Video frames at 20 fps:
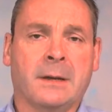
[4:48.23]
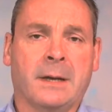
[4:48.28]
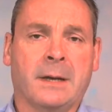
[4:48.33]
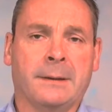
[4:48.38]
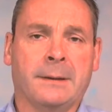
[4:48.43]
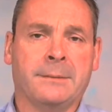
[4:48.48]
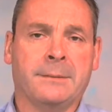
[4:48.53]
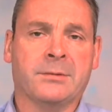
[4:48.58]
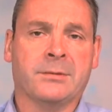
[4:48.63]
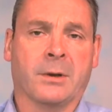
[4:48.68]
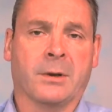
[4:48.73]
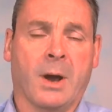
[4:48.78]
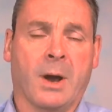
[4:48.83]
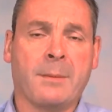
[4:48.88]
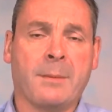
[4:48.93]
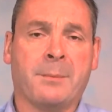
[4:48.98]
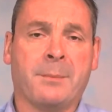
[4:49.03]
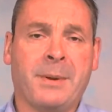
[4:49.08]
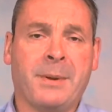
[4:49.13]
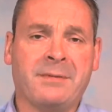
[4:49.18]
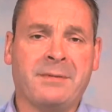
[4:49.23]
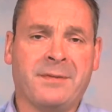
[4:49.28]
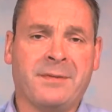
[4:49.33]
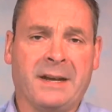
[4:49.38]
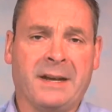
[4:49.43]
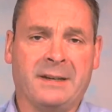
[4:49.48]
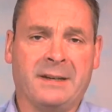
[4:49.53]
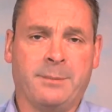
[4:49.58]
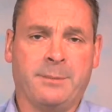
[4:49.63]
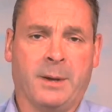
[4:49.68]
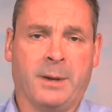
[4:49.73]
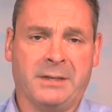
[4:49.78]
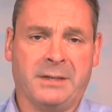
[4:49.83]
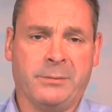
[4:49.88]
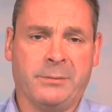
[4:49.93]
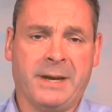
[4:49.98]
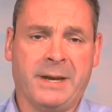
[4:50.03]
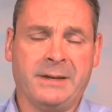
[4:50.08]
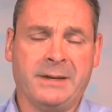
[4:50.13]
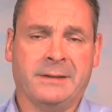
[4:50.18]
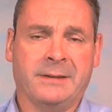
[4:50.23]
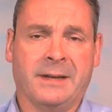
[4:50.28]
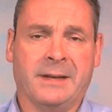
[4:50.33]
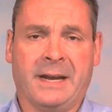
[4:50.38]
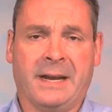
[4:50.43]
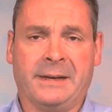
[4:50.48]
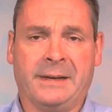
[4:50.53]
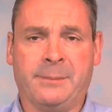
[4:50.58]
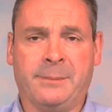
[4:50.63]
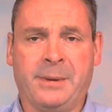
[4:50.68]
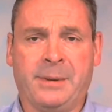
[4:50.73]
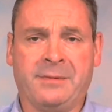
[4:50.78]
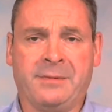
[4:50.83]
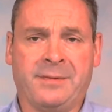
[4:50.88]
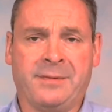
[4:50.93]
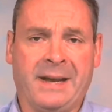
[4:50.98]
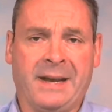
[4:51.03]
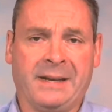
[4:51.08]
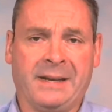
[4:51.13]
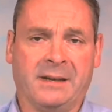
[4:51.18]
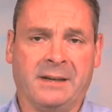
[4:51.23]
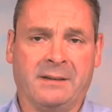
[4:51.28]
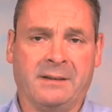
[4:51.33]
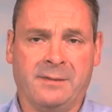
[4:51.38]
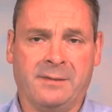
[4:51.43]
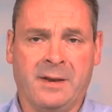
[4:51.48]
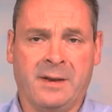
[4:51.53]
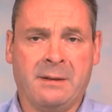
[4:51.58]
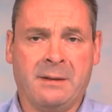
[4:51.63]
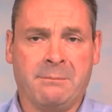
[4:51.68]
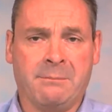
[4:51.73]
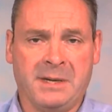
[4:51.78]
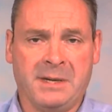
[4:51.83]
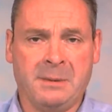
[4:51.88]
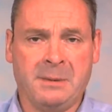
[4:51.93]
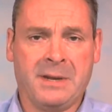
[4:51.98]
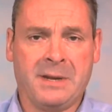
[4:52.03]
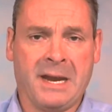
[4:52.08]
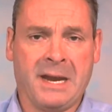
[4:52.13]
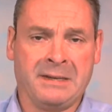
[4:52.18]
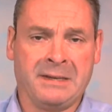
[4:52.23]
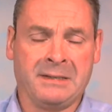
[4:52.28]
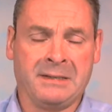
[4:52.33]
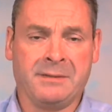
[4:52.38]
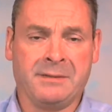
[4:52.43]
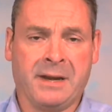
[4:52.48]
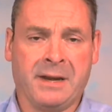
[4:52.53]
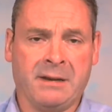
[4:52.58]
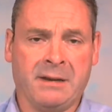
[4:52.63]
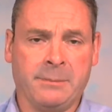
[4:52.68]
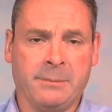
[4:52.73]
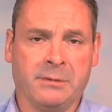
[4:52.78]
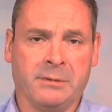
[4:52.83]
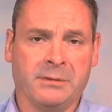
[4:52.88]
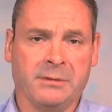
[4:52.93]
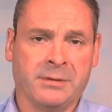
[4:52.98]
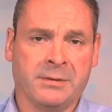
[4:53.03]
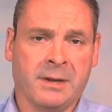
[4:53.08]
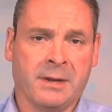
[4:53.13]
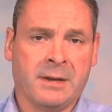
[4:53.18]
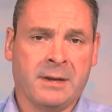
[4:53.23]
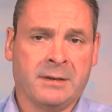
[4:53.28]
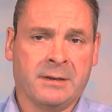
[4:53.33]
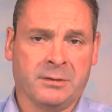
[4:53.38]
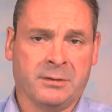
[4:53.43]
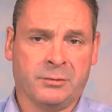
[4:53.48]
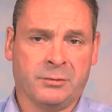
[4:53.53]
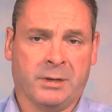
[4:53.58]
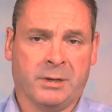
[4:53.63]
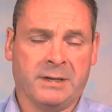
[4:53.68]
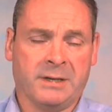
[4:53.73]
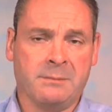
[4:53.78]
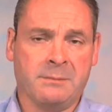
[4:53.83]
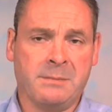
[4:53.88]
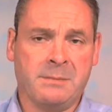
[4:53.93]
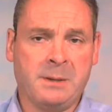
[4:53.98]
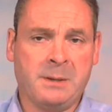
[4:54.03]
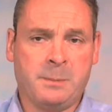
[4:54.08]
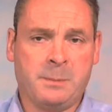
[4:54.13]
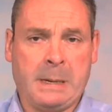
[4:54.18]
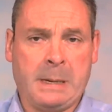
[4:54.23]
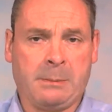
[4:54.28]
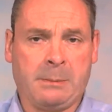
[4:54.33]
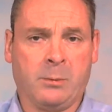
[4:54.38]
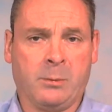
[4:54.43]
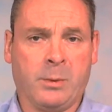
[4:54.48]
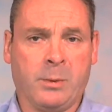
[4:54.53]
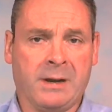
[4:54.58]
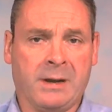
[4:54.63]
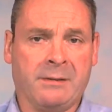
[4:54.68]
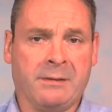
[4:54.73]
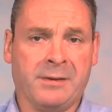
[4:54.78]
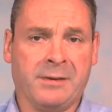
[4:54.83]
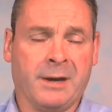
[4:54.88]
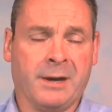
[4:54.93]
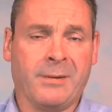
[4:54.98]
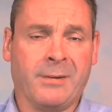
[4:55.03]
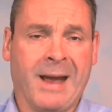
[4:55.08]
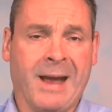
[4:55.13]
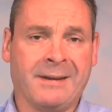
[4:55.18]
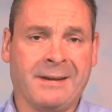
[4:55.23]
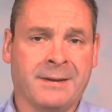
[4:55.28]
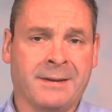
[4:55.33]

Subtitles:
So I'm a big fan of body weight and a big fan of manipulating variables to try to meet people wherever they're at,